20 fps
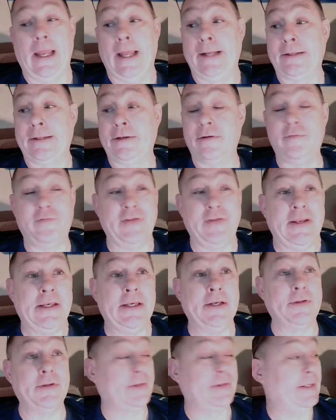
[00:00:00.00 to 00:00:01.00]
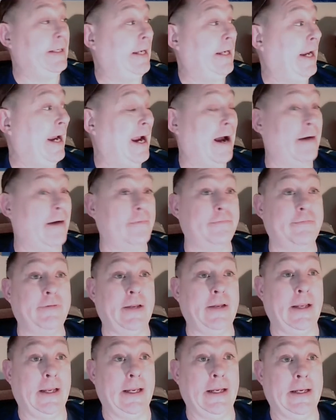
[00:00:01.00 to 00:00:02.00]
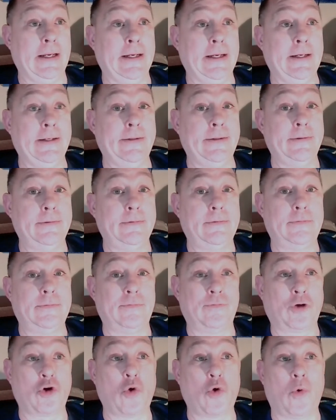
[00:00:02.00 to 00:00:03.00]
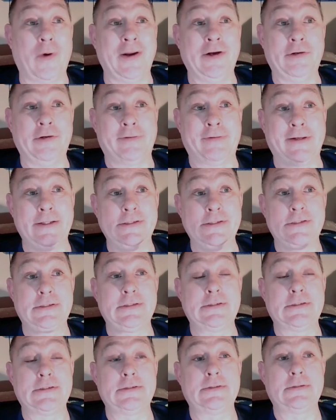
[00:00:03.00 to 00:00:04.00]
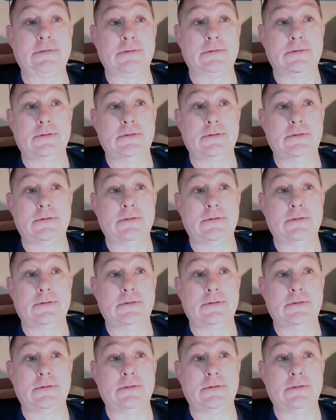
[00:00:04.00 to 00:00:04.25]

and conveniently have a recording device